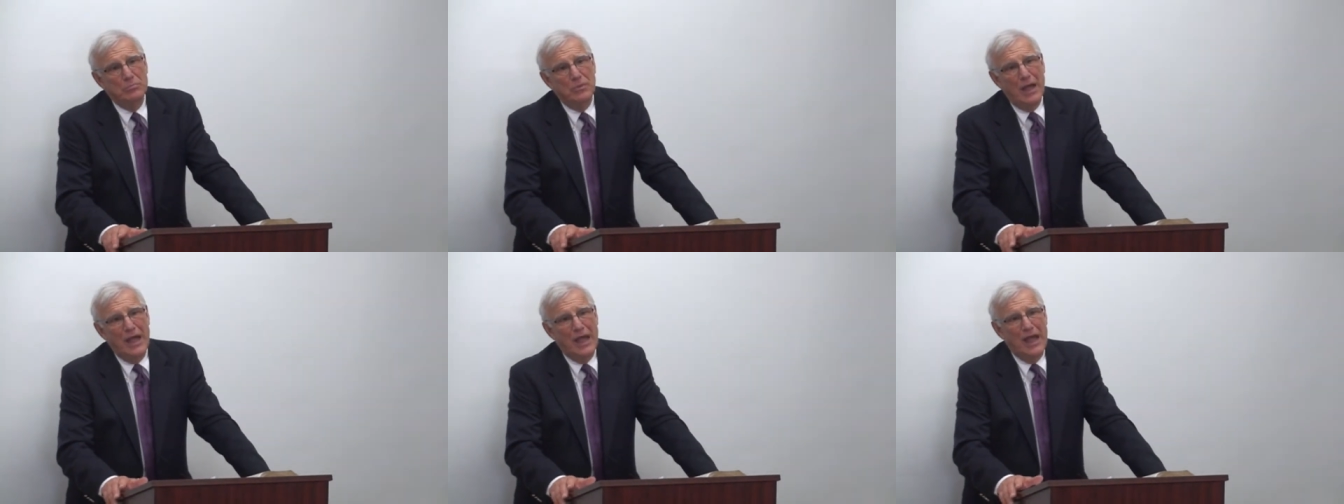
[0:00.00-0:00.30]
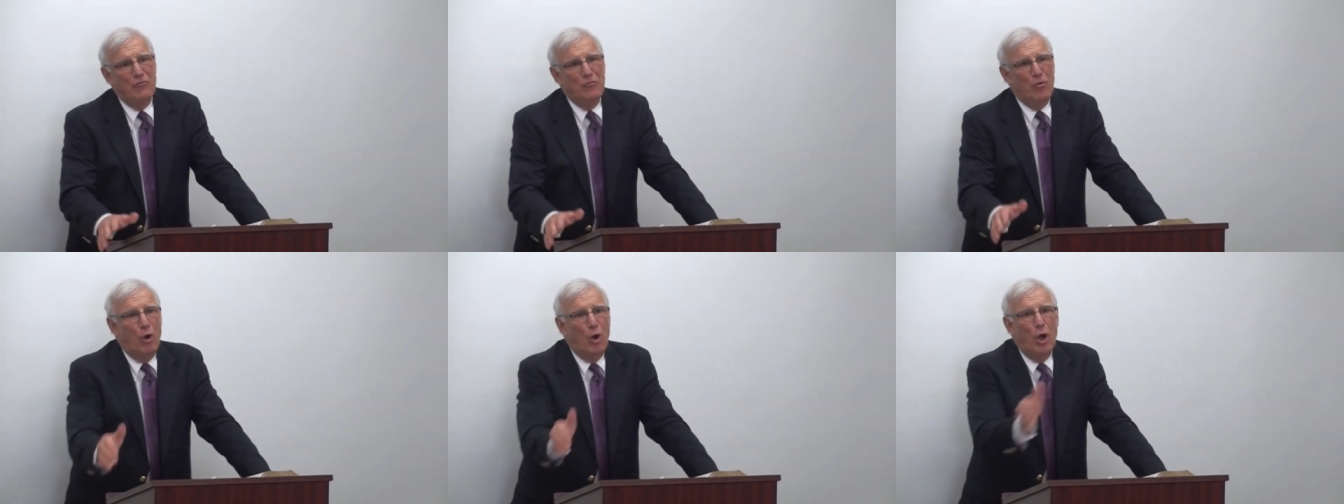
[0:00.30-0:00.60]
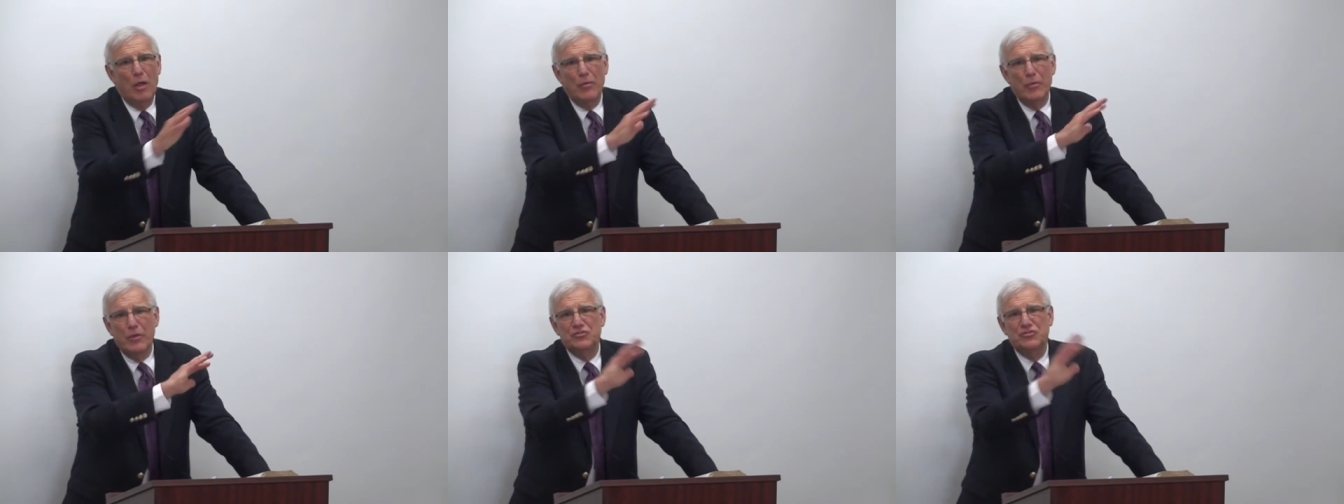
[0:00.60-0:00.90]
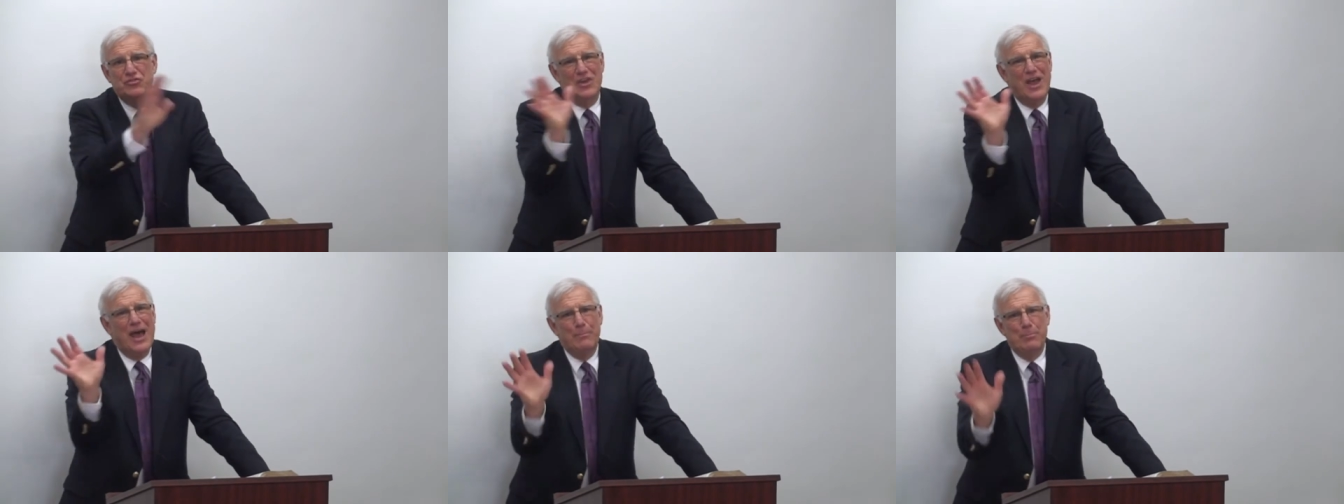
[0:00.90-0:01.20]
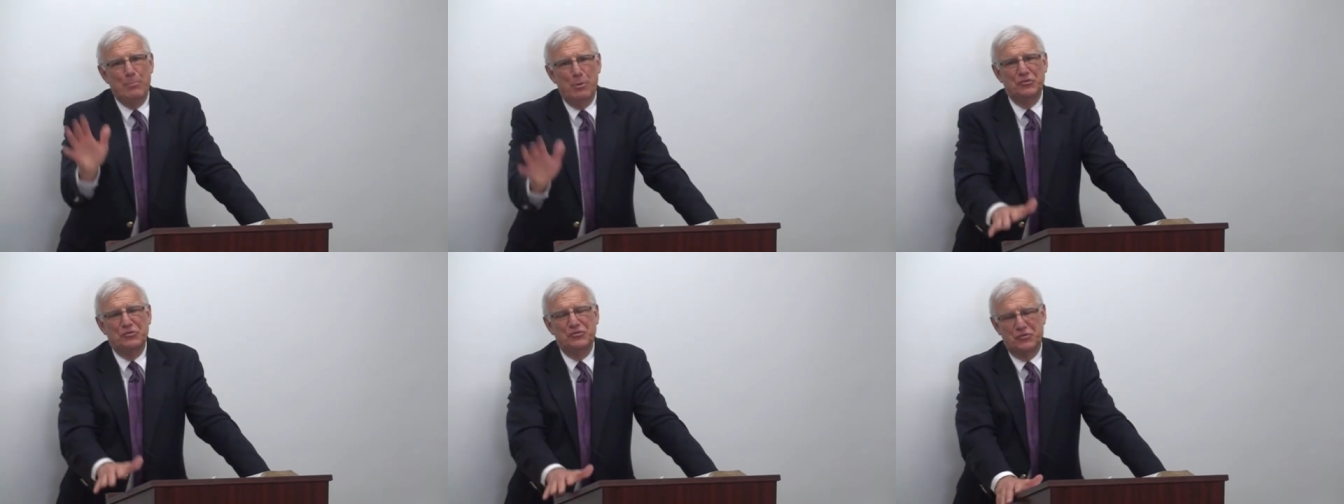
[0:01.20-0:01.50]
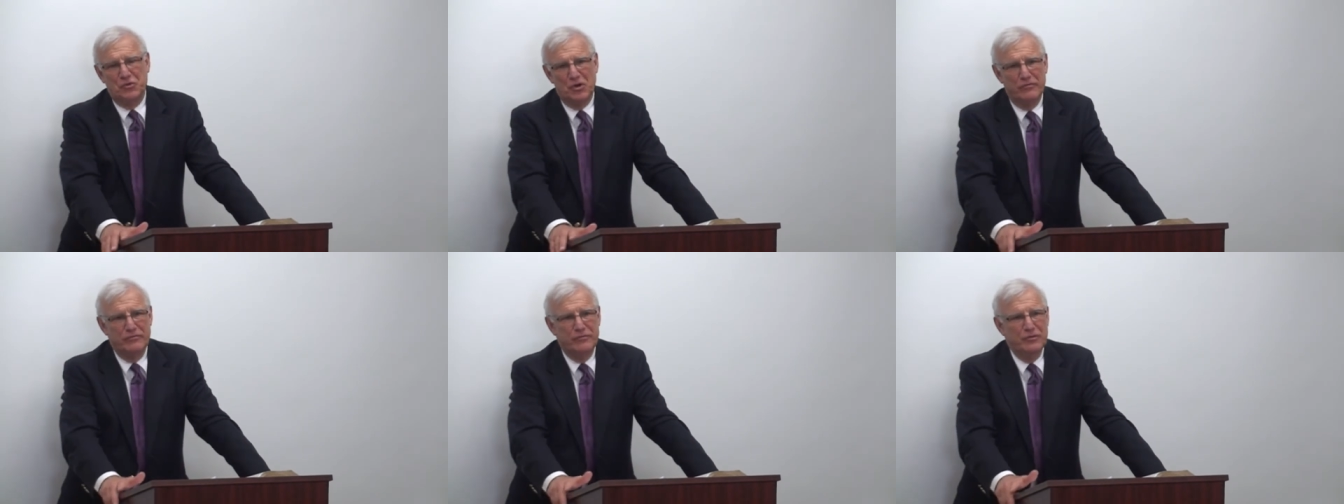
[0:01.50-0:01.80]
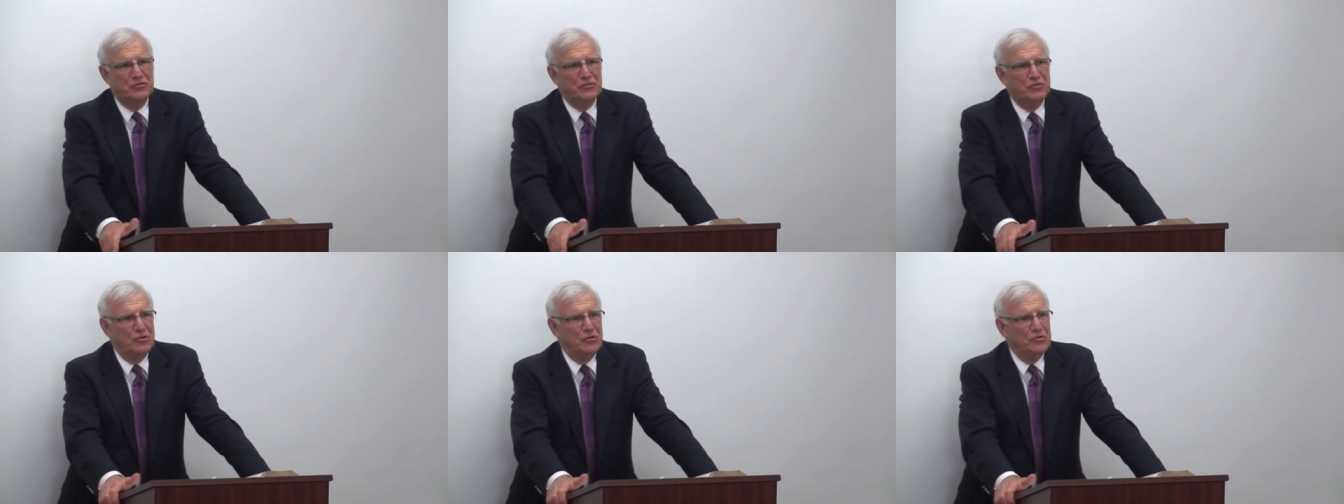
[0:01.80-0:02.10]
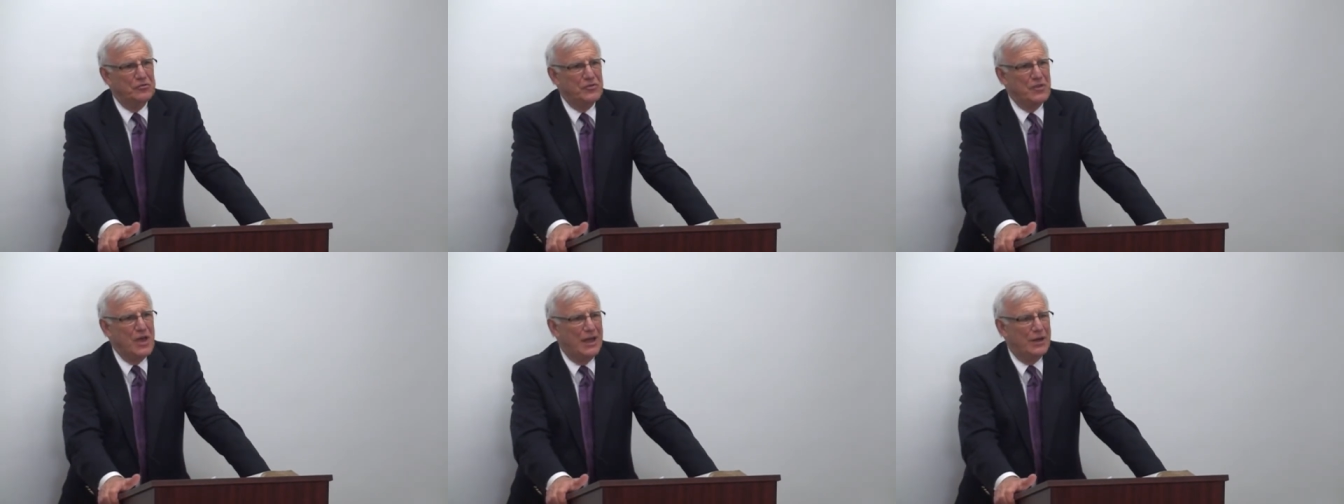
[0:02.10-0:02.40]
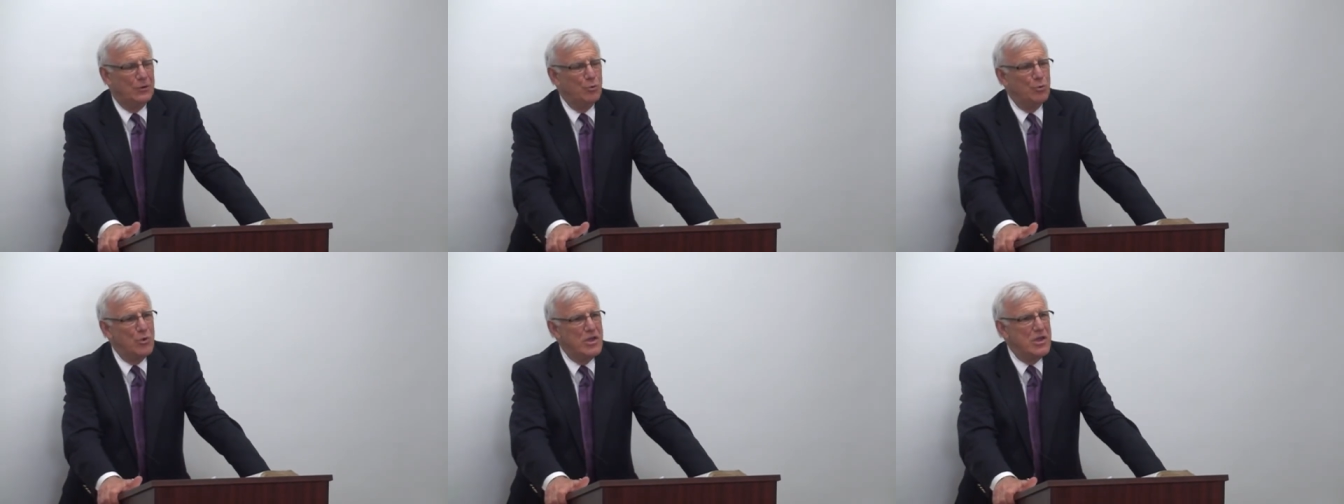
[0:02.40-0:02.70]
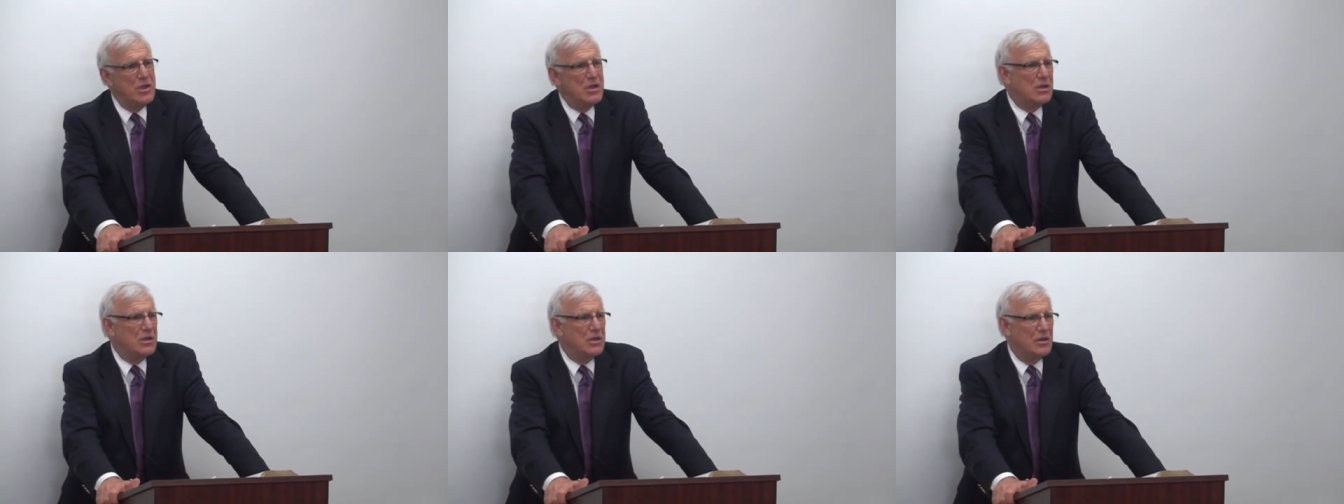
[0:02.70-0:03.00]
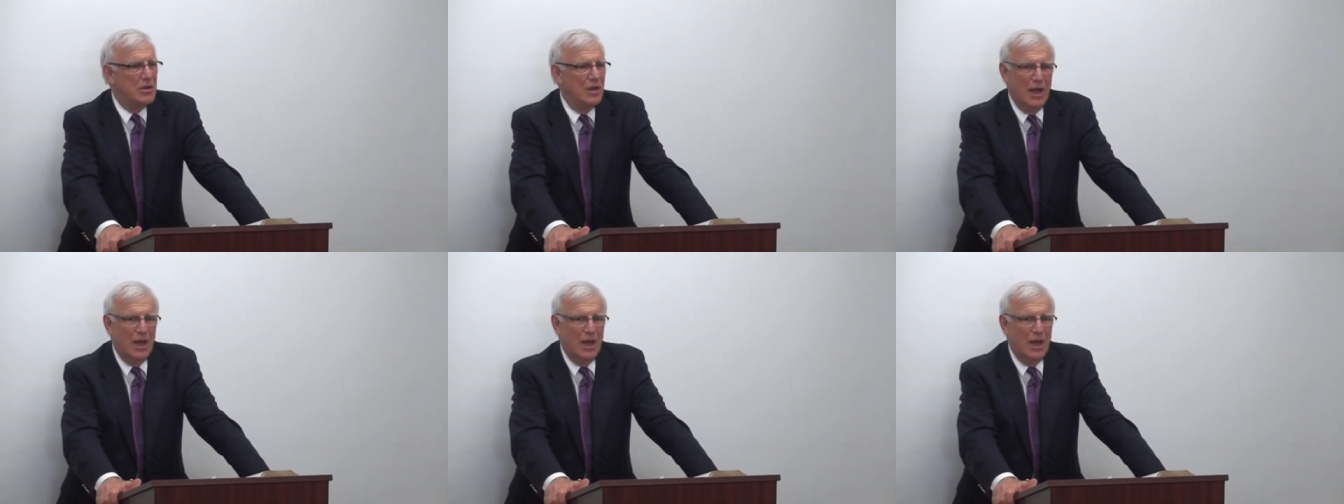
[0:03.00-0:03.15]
have all the chapel services that week